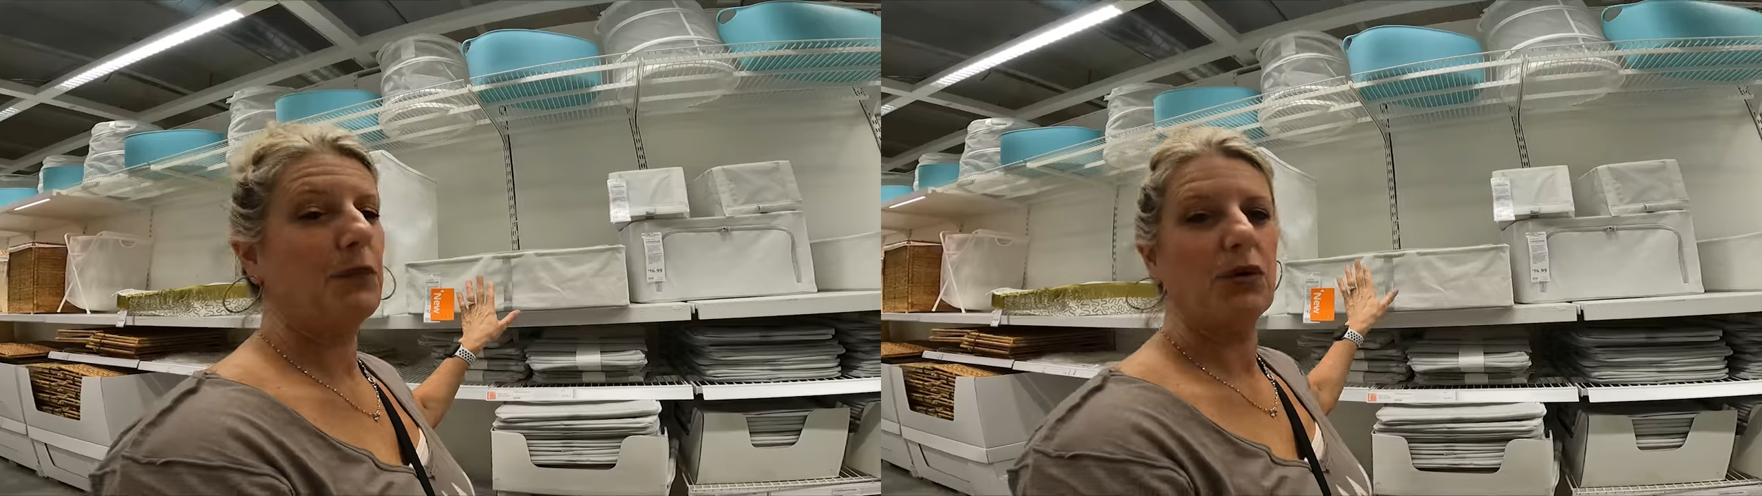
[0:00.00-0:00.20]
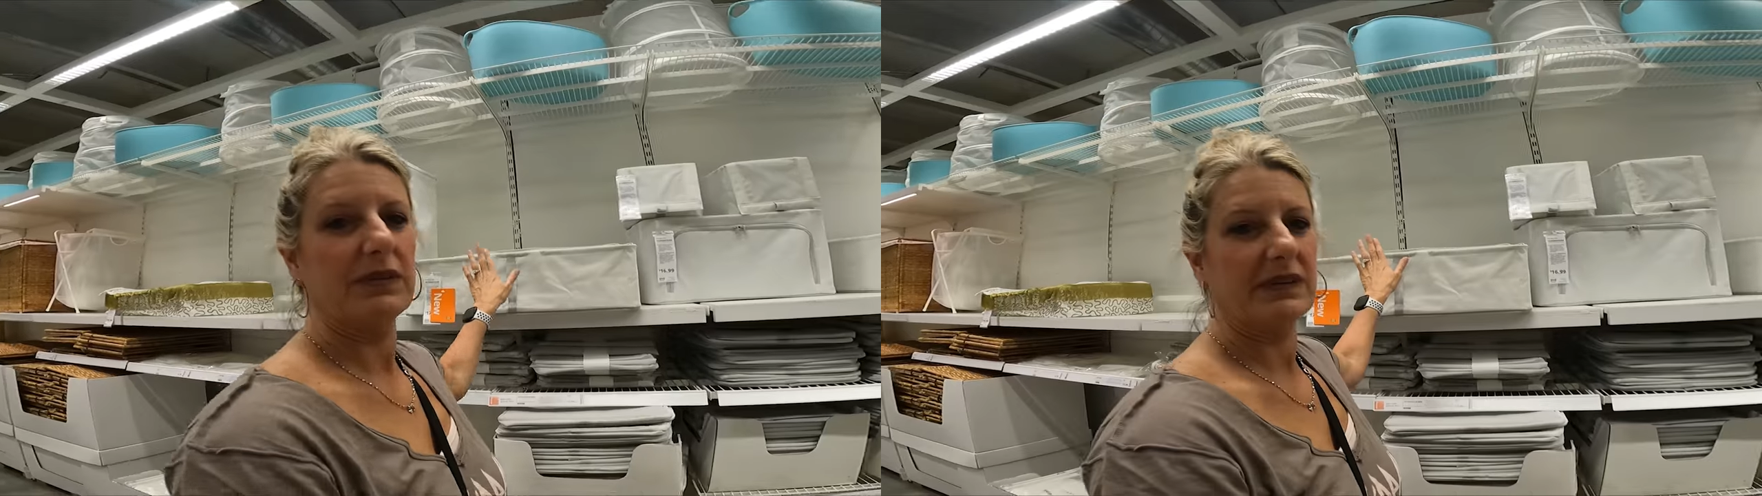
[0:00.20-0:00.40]

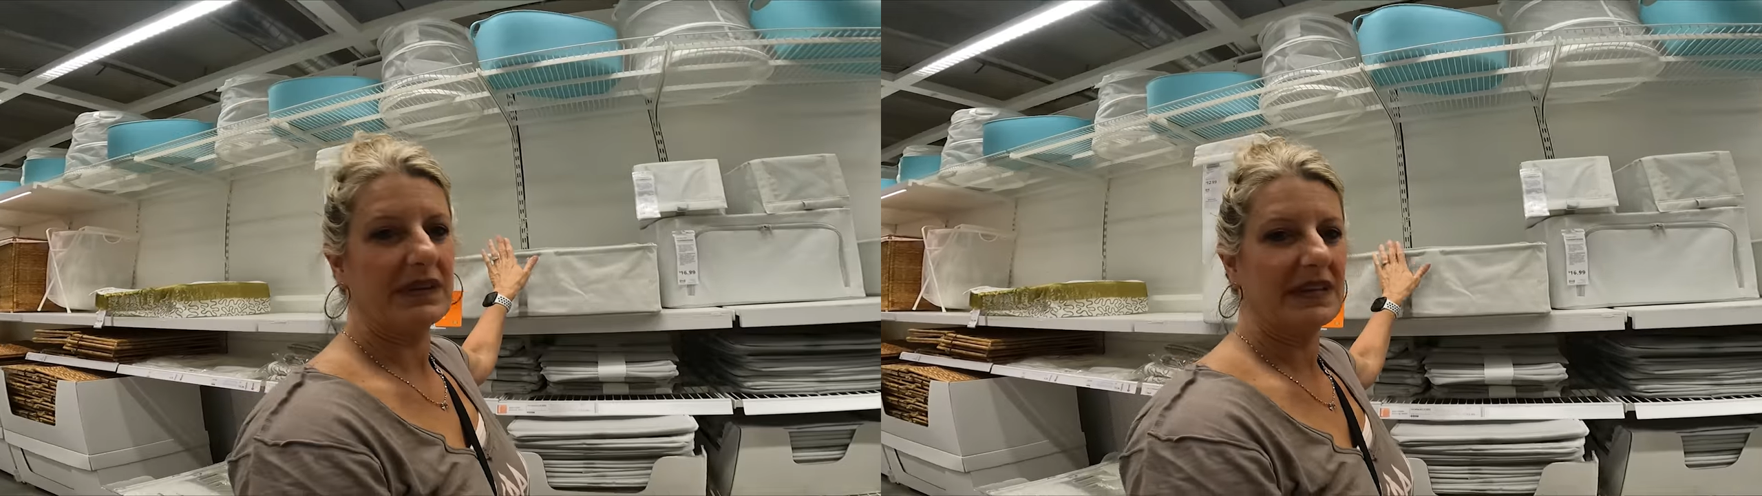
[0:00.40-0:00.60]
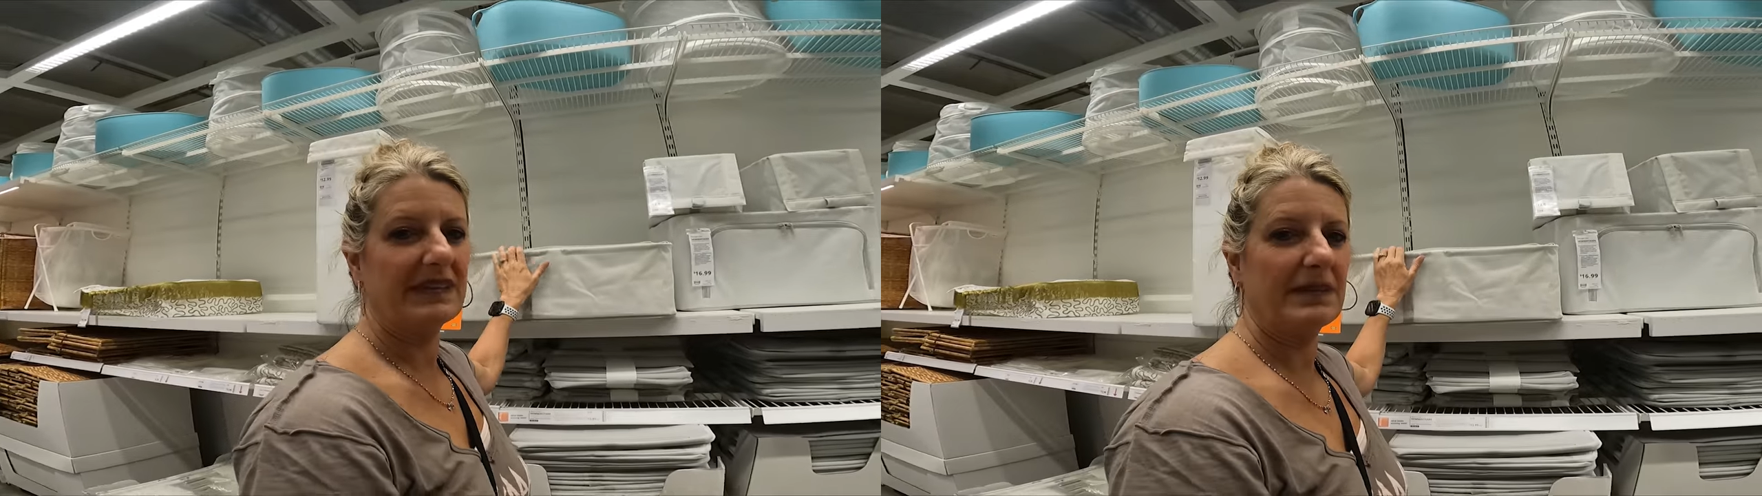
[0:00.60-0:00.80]
I'm wanting
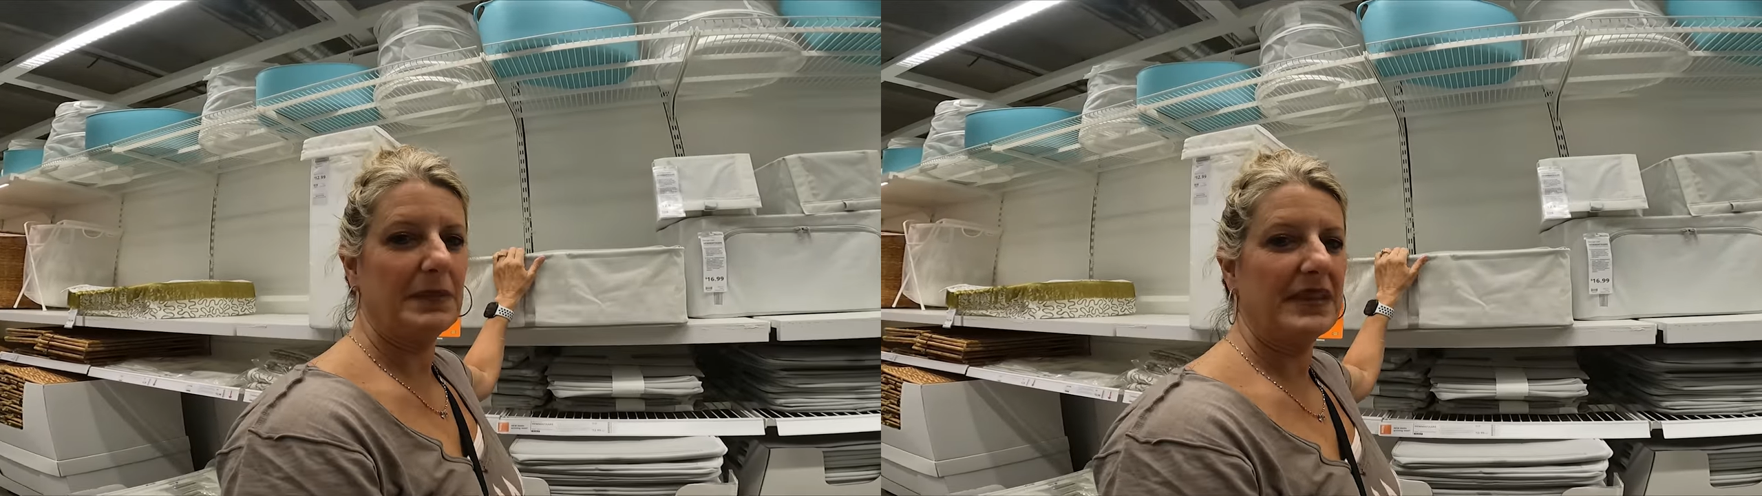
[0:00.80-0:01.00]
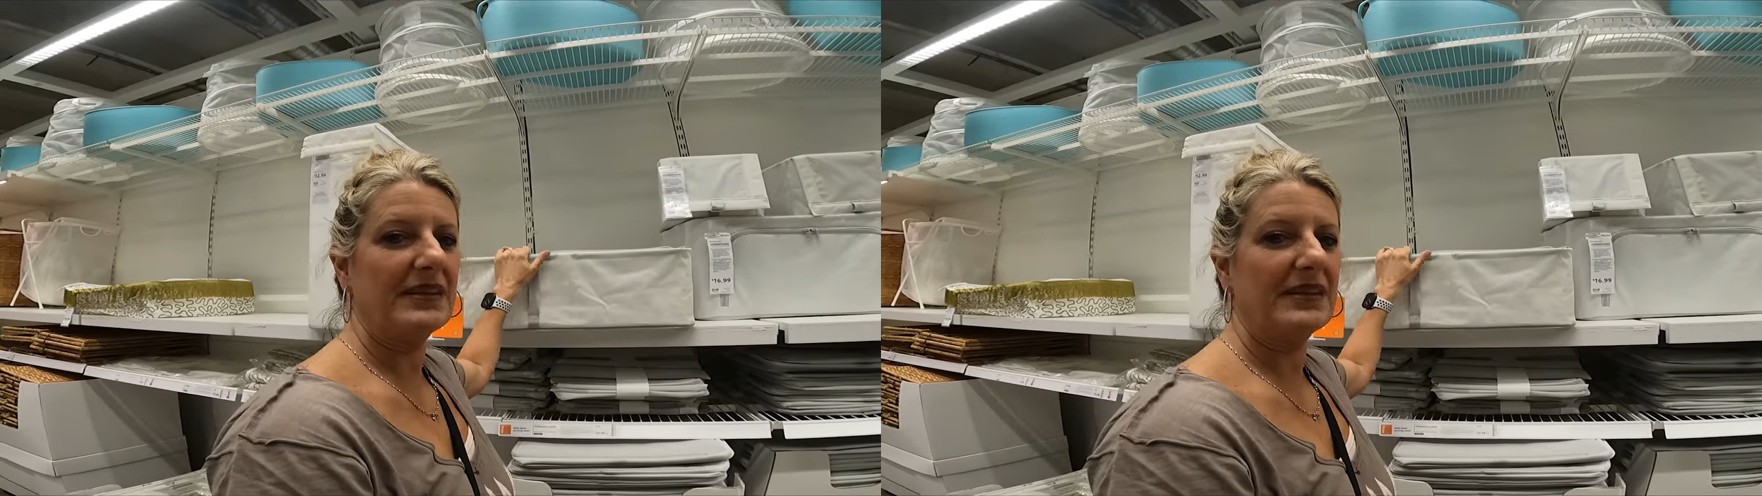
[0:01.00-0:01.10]
to get some of